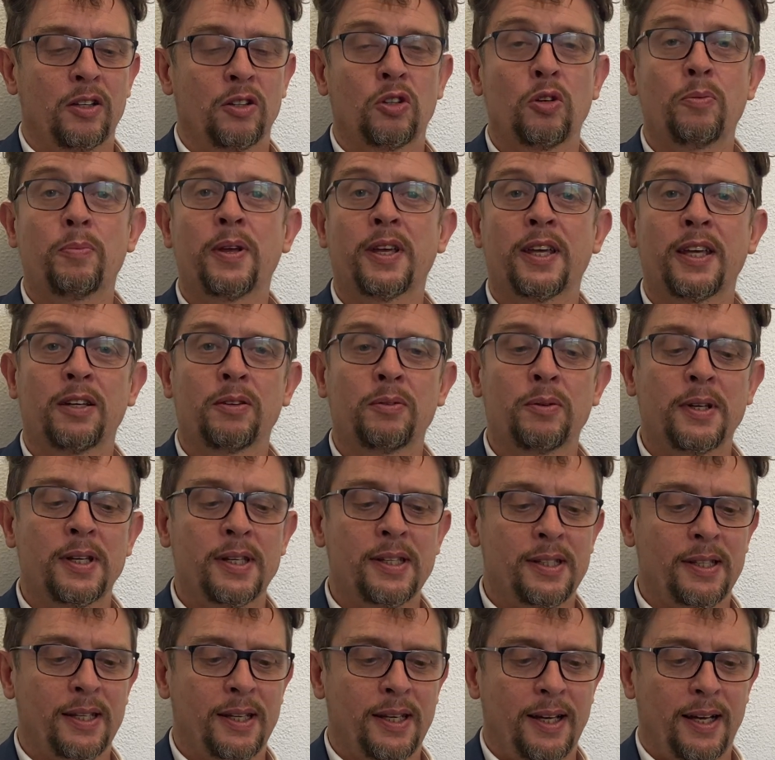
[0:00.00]
To begin
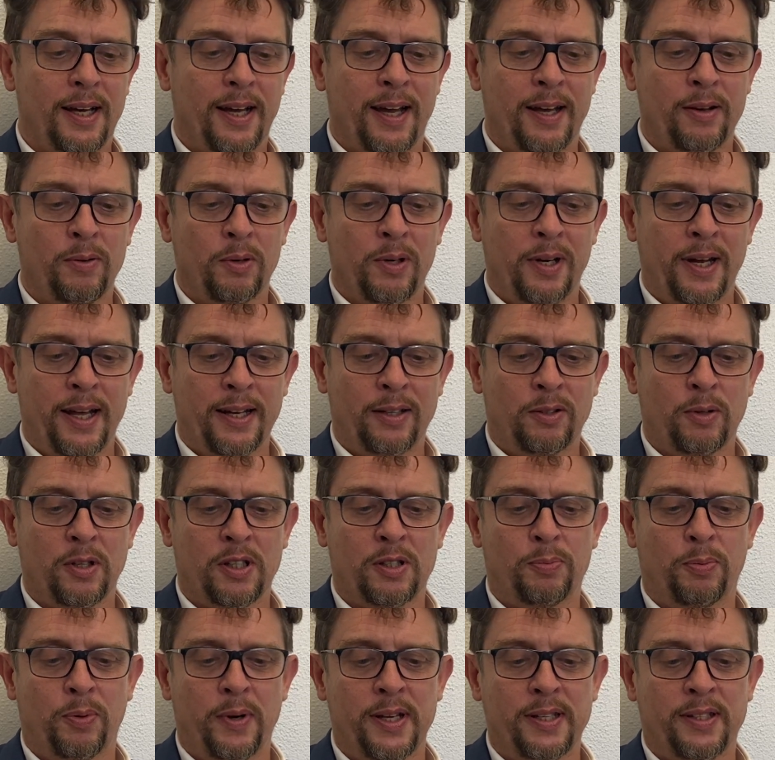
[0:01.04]
with, I would like to
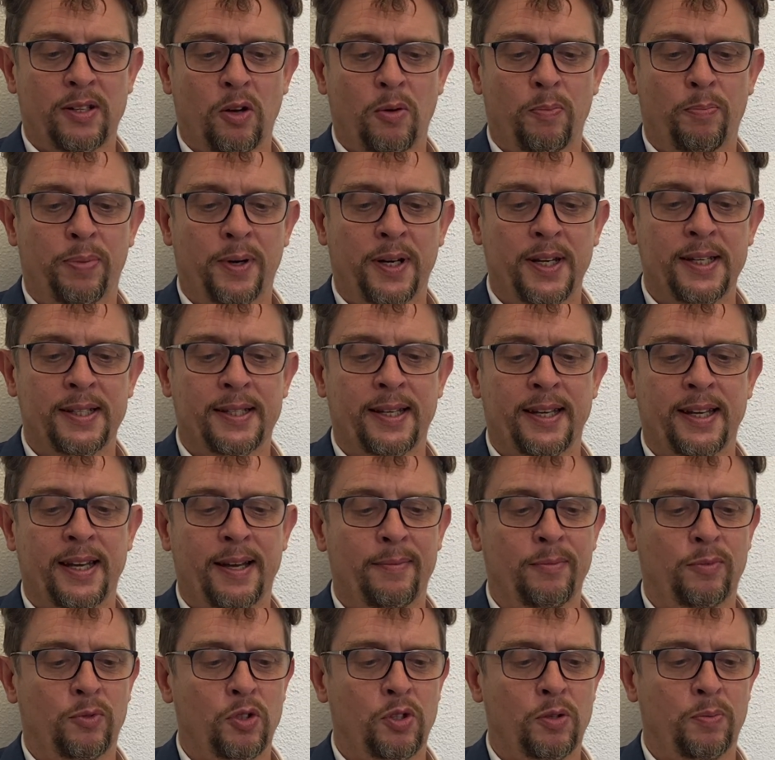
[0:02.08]
express how pleased I
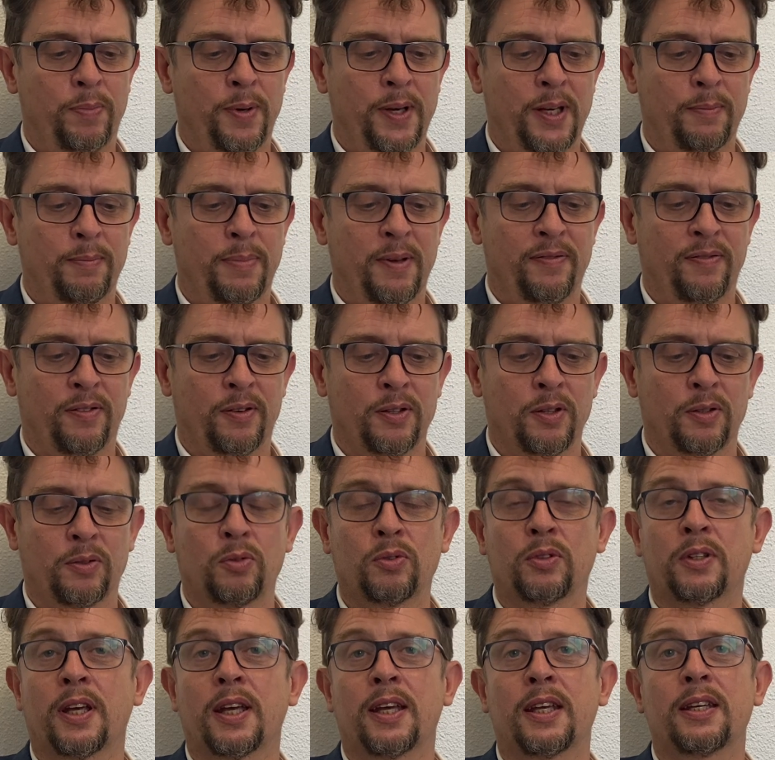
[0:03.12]
am to speak before you
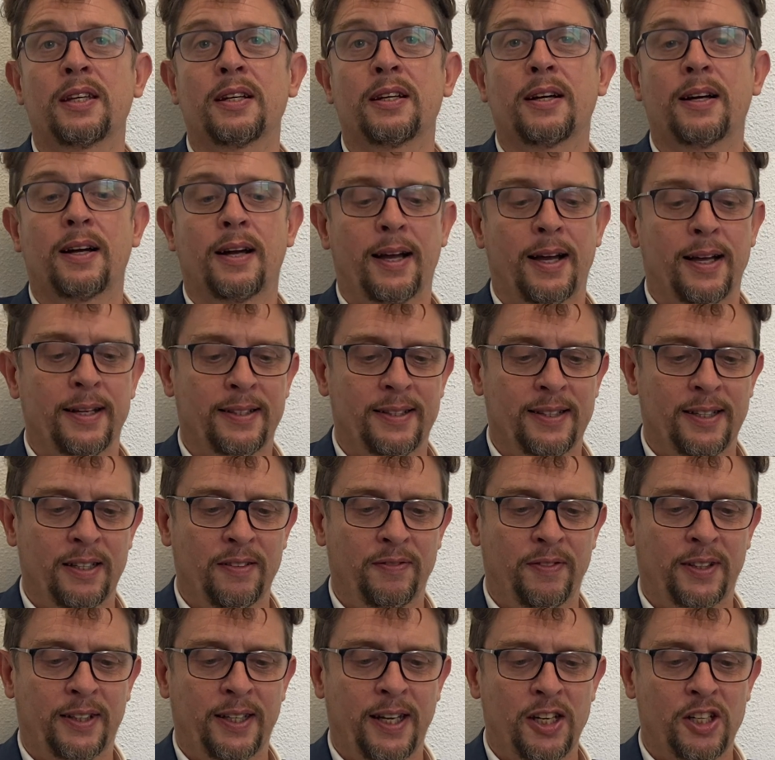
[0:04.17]
today at the
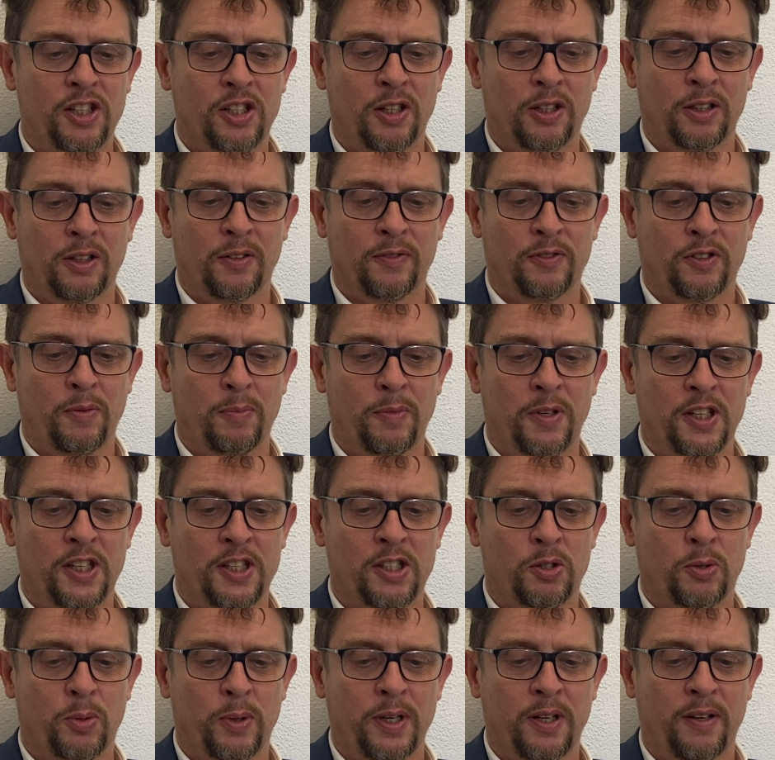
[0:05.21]
invitation of the
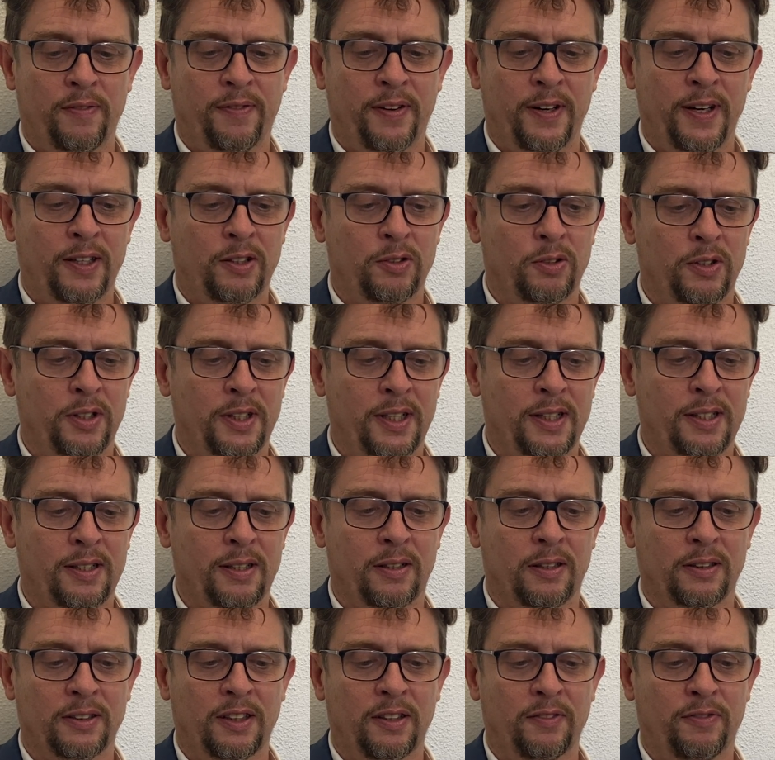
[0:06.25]
Ministry of Electronics
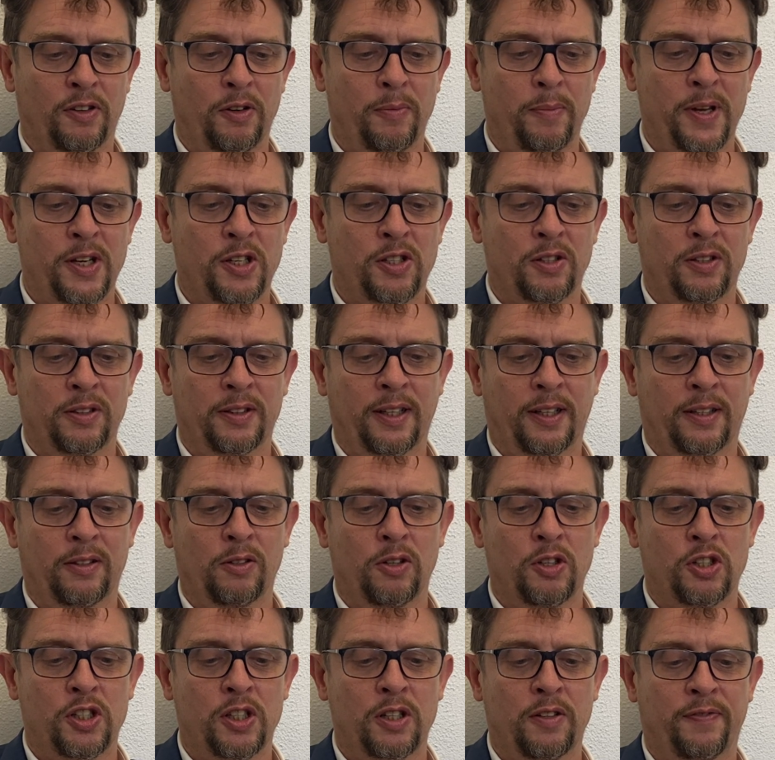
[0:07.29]
and Information
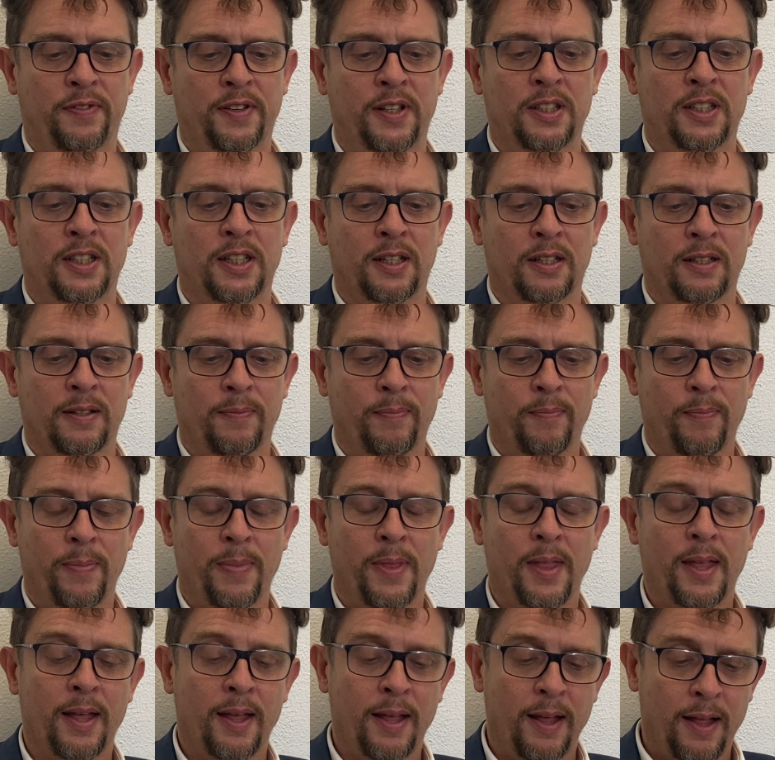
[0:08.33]
Technology of India.
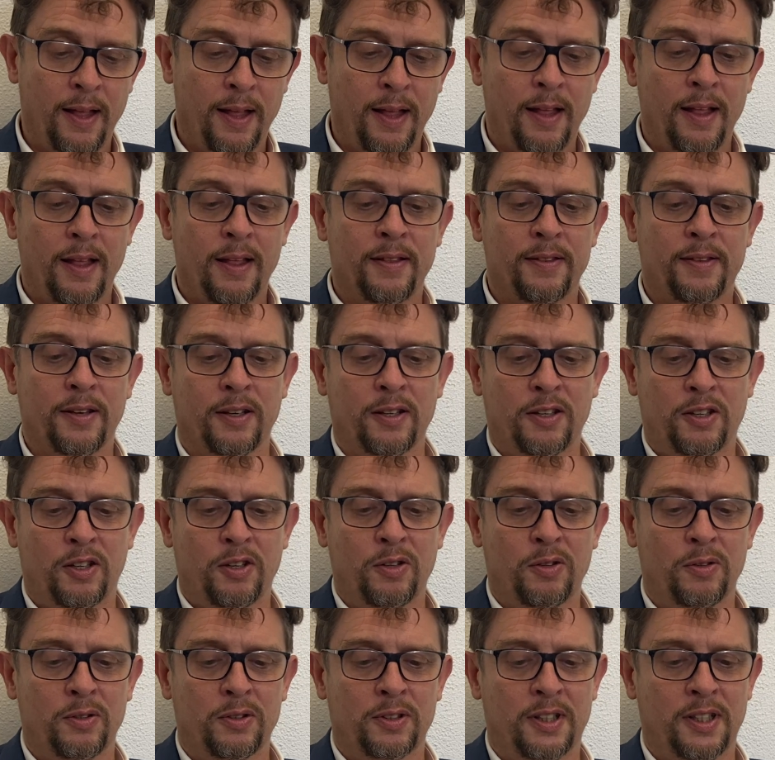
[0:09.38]
Thank
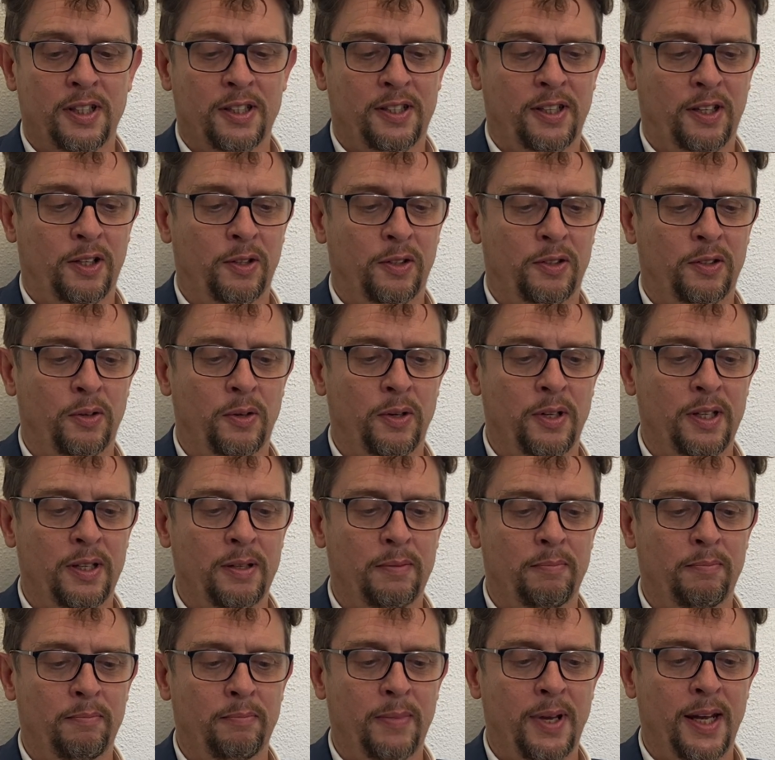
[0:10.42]
you, dear Secretary
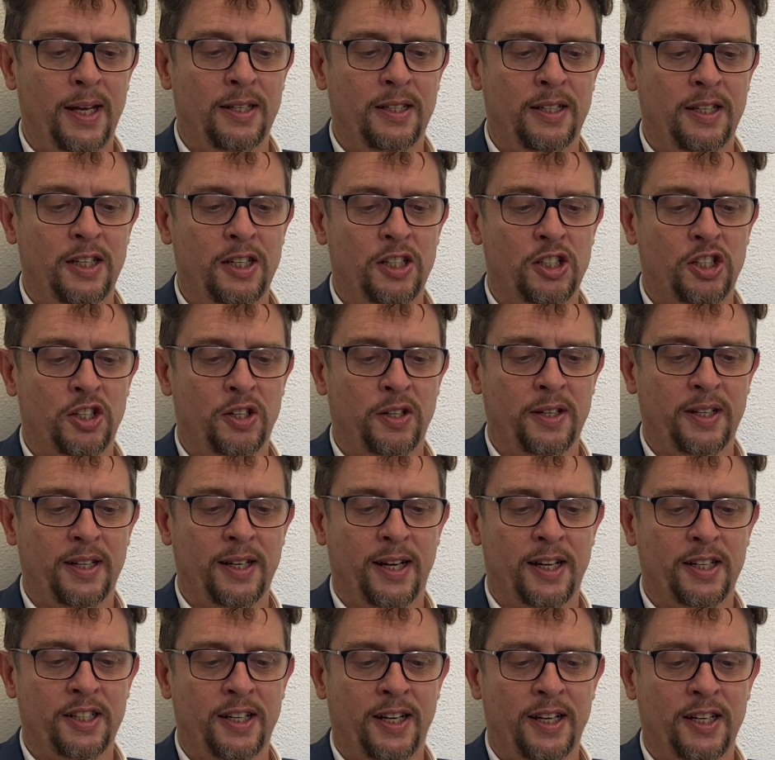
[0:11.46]
Meiti Sri
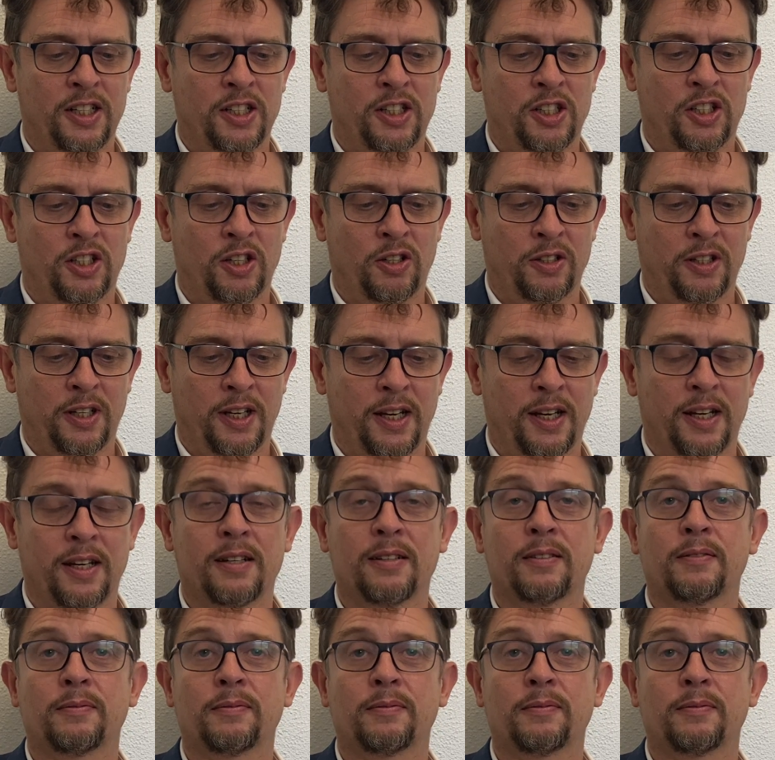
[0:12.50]
Ajay Shonay.